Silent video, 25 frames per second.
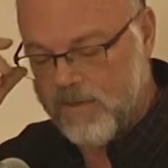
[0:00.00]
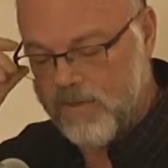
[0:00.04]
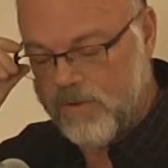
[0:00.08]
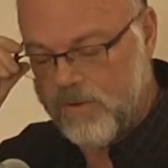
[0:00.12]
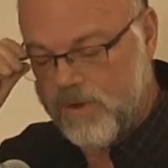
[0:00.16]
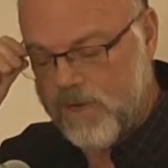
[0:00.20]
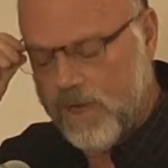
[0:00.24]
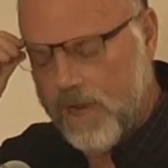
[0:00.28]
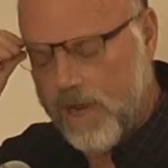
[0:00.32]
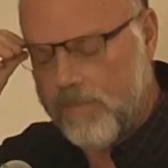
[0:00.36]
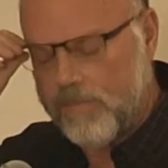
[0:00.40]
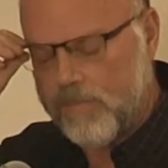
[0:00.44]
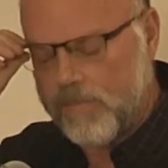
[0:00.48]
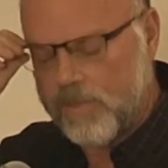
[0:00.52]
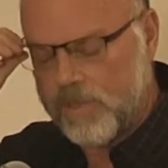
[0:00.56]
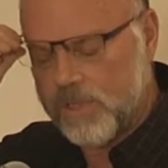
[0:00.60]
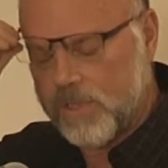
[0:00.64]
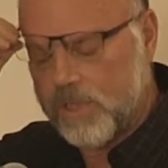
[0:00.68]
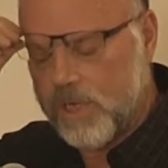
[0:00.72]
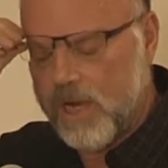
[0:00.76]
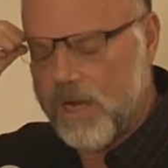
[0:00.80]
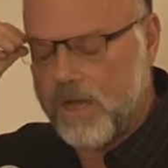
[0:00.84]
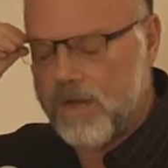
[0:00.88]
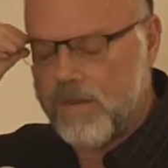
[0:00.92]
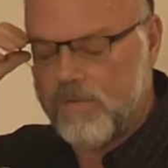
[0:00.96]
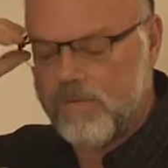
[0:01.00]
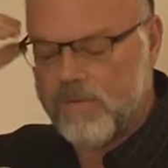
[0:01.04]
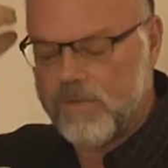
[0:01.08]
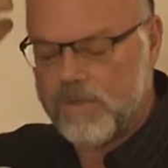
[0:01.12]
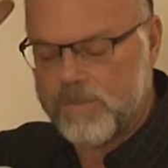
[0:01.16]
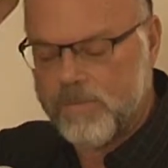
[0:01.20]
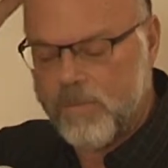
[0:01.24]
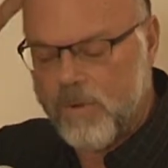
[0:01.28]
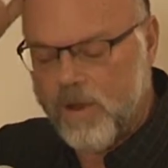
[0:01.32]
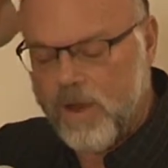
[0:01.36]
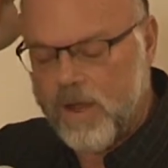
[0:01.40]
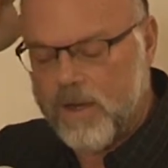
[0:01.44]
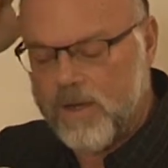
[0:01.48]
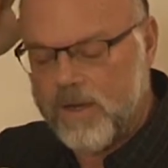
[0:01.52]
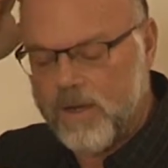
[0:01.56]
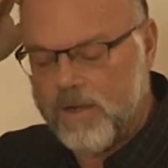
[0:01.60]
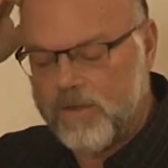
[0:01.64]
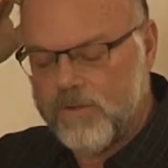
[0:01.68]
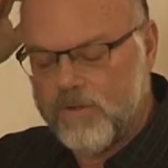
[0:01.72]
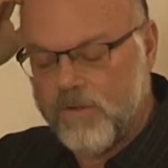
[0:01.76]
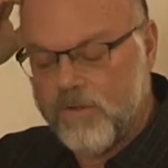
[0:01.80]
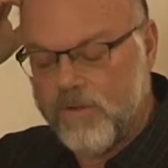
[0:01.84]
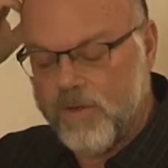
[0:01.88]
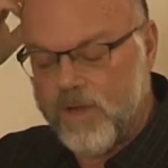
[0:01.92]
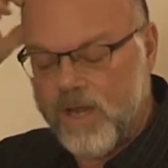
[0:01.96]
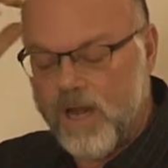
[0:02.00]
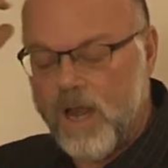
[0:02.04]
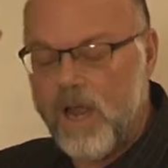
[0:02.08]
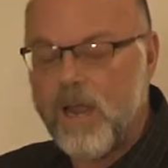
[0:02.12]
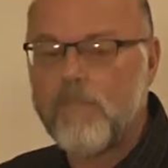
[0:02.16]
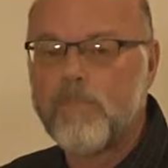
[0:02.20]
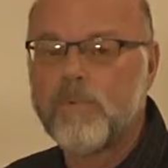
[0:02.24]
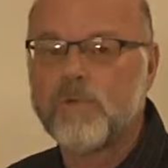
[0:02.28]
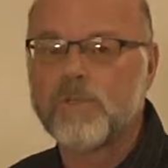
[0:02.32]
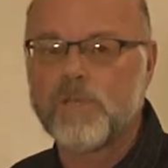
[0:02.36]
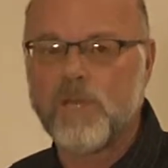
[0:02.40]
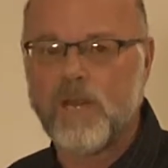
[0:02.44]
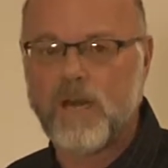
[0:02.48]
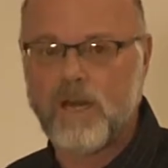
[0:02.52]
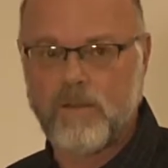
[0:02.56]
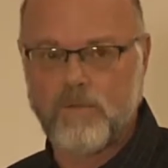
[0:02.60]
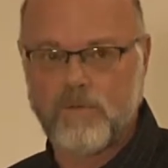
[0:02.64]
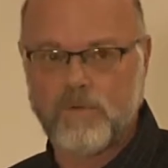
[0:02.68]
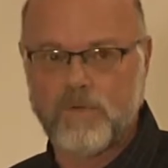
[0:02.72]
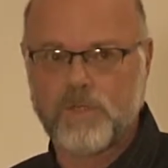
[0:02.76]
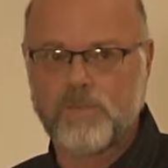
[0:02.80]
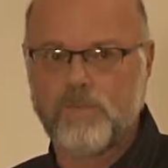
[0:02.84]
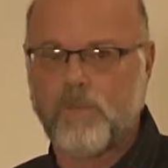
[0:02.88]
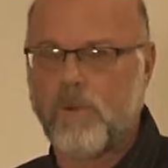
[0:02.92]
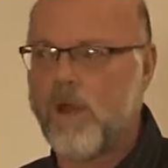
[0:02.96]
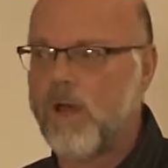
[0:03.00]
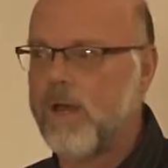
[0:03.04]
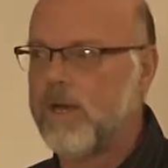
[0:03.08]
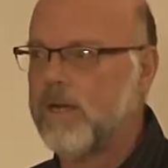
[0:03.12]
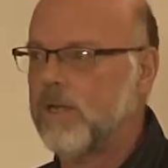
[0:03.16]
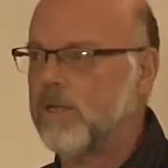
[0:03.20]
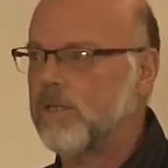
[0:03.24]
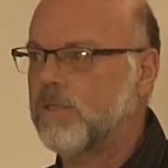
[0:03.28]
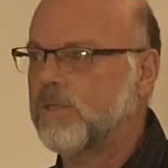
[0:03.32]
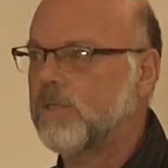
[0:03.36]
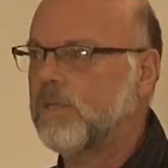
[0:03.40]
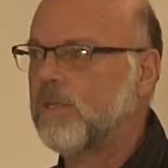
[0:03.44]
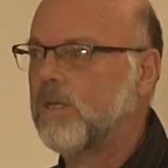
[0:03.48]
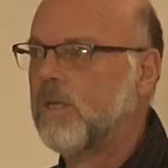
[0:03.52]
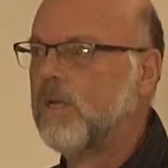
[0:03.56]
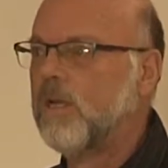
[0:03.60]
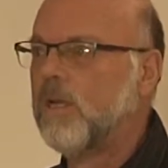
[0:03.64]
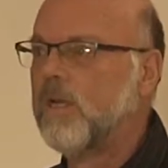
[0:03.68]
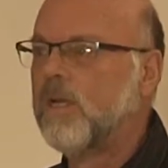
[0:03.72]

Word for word: 38% of the respondents, 39% of the respondents